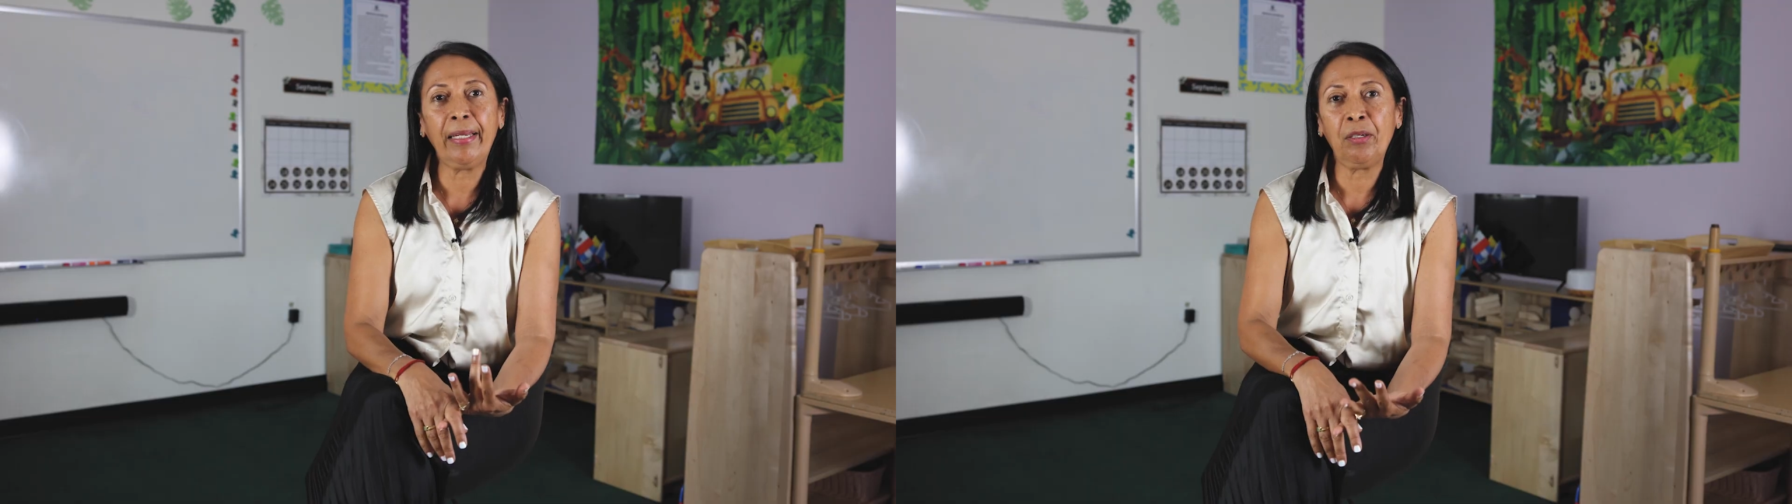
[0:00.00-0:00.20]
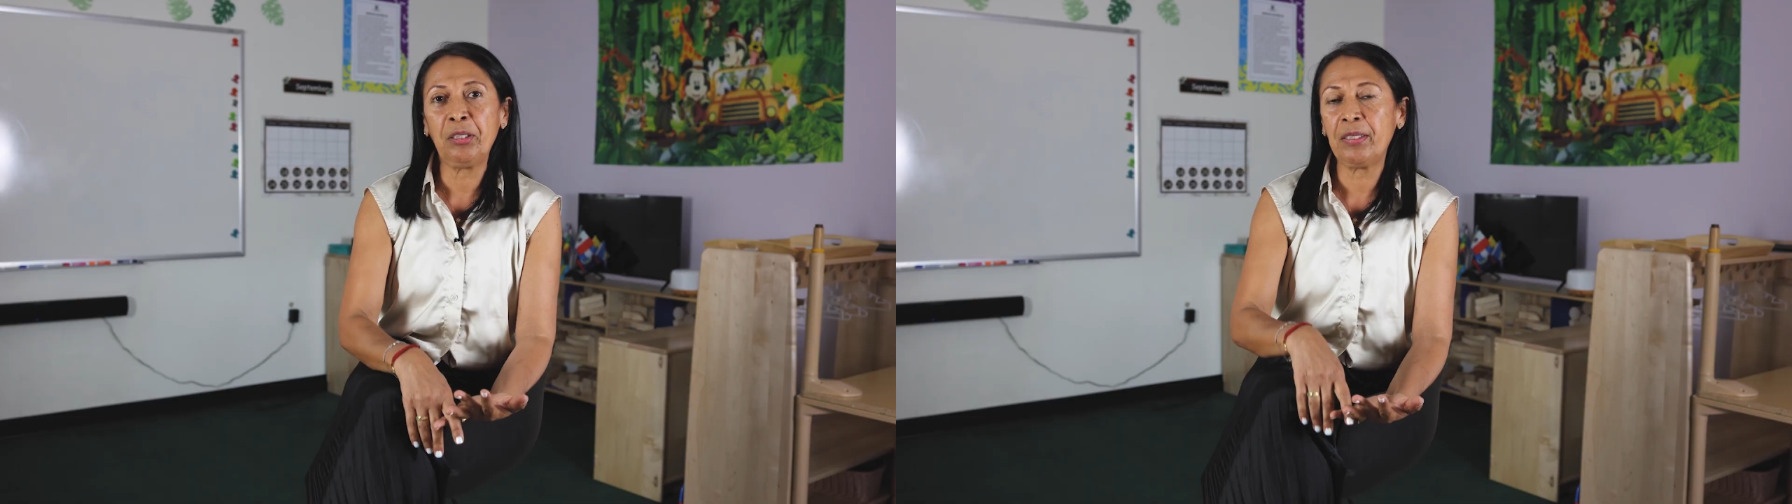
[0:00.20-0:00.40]

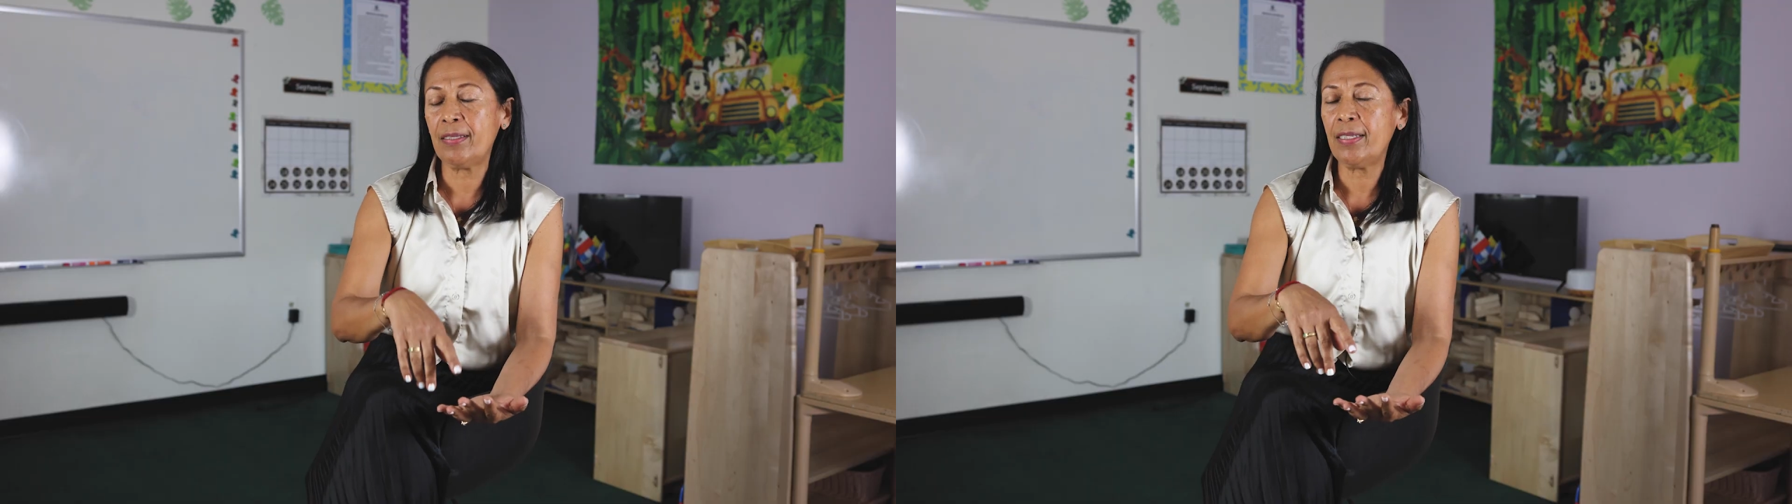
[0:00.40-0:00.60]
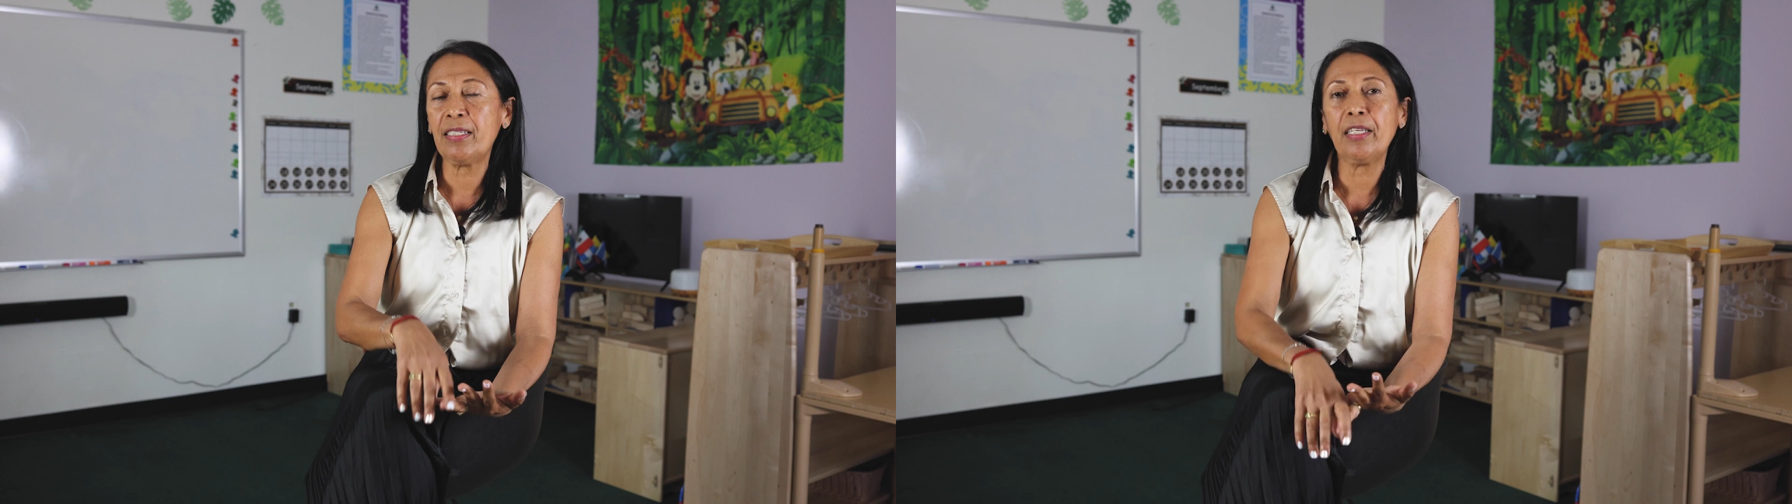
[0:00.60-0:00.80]
it's eh,
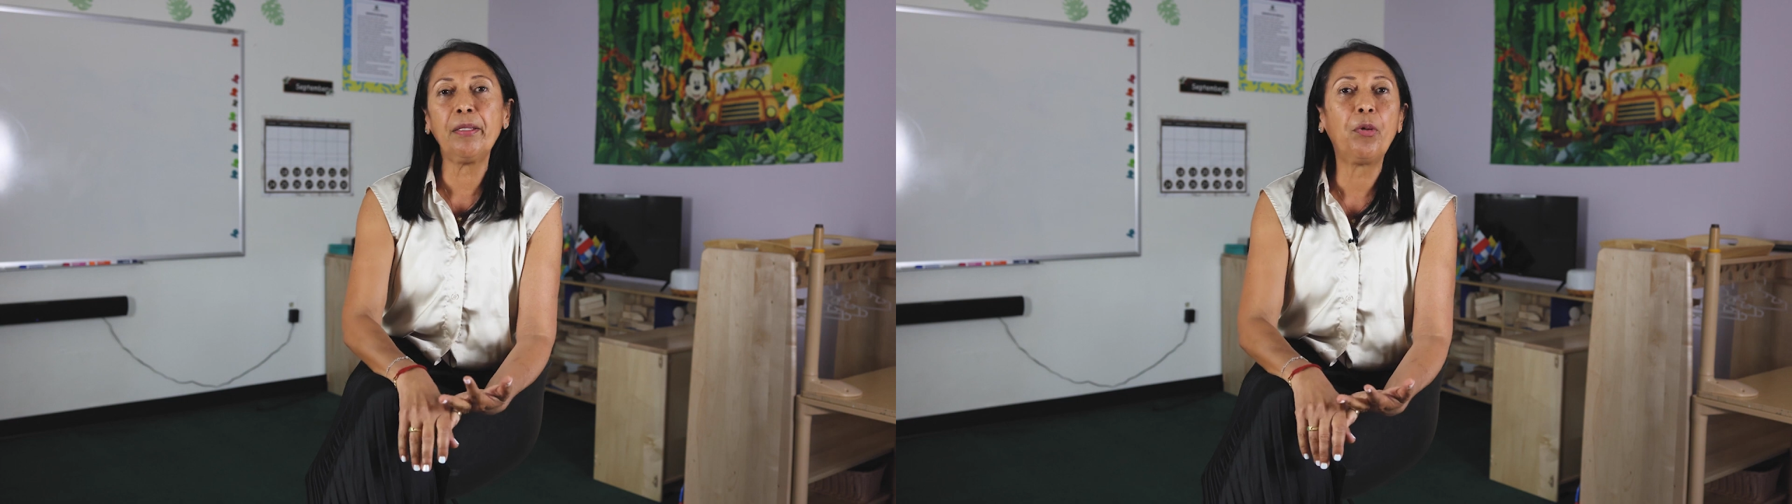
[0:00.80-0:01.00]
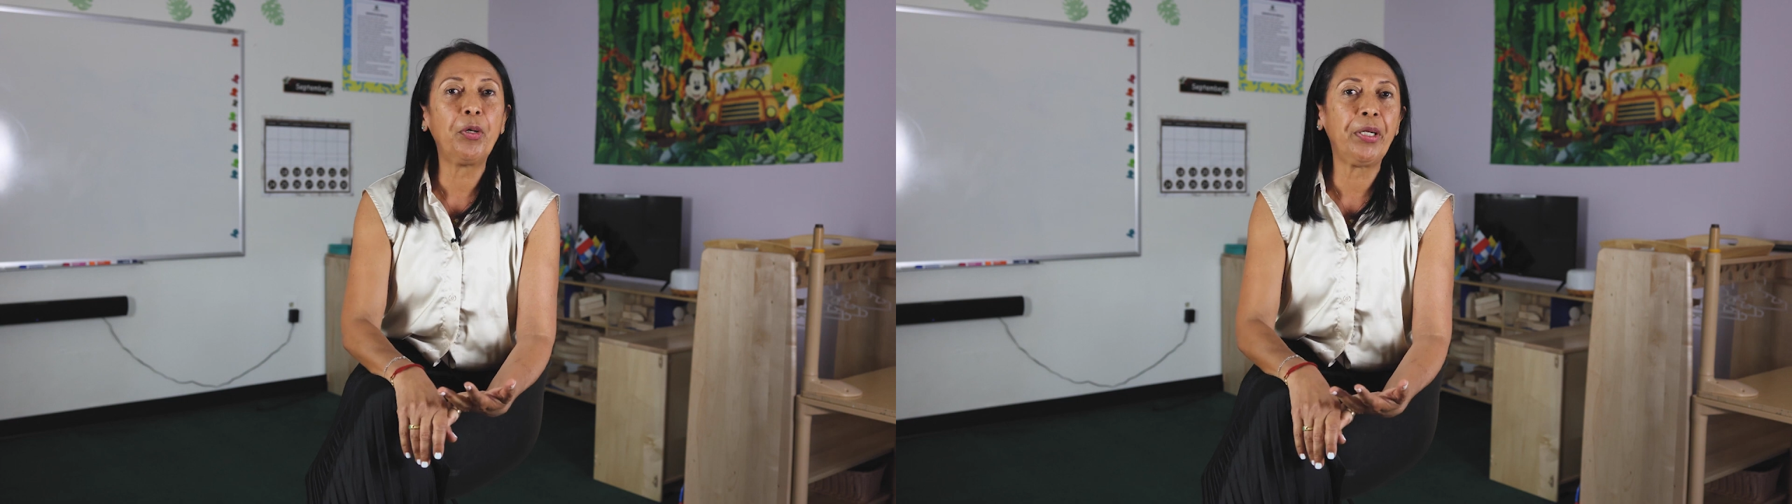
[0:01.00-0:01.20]
six in
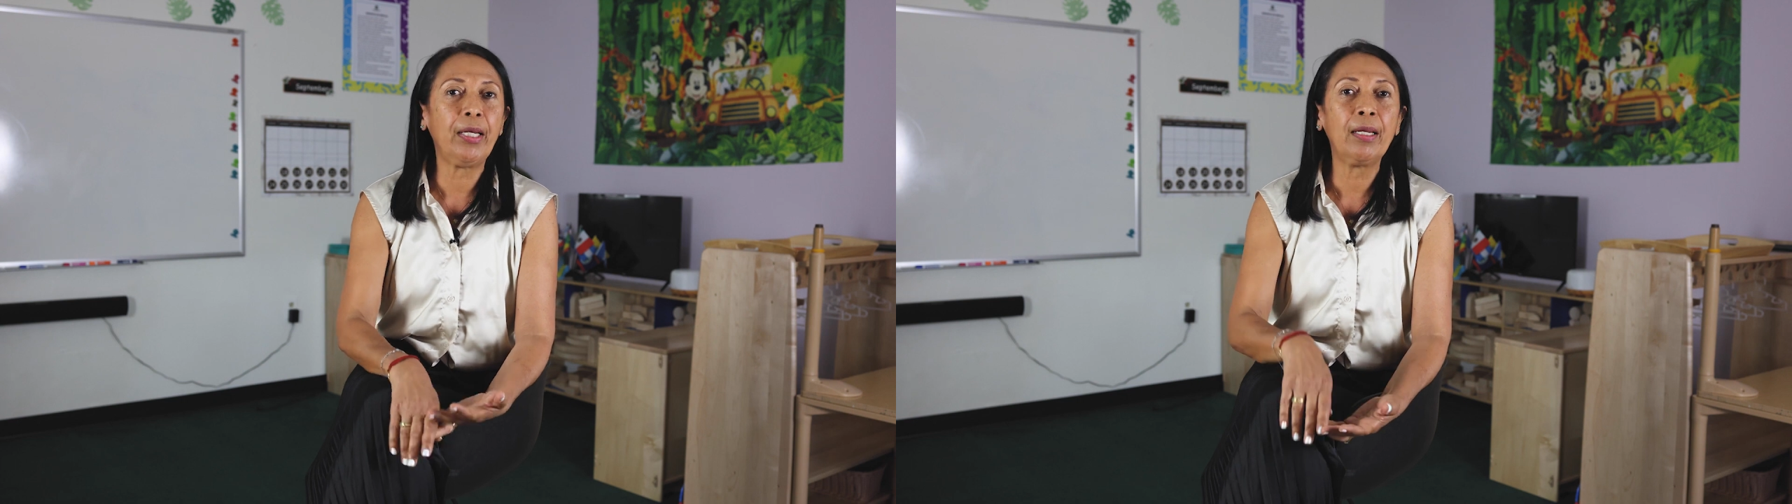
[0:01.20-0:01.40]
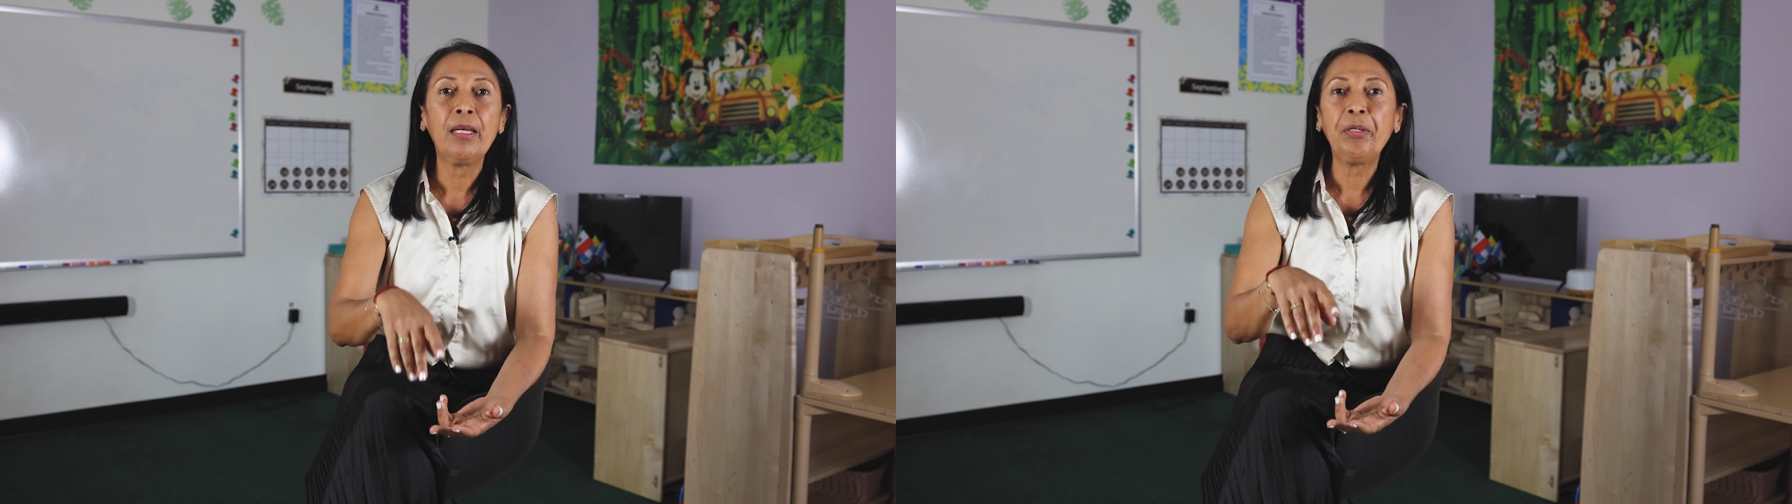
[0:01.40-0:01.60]
the morning,